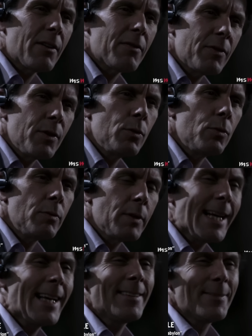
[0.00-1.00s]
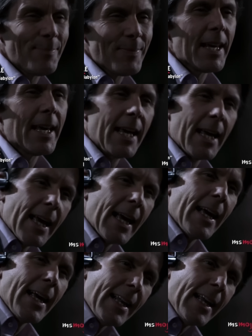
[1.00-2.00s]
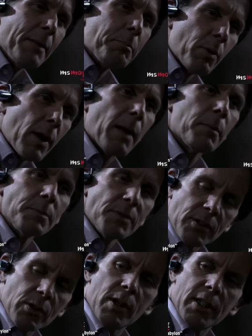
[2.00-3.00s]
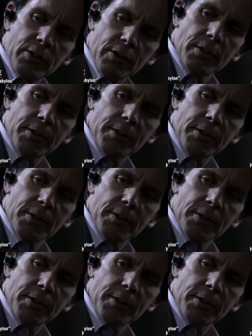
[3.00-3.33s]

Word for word: Number 19, Gary Cole. Gary Cole is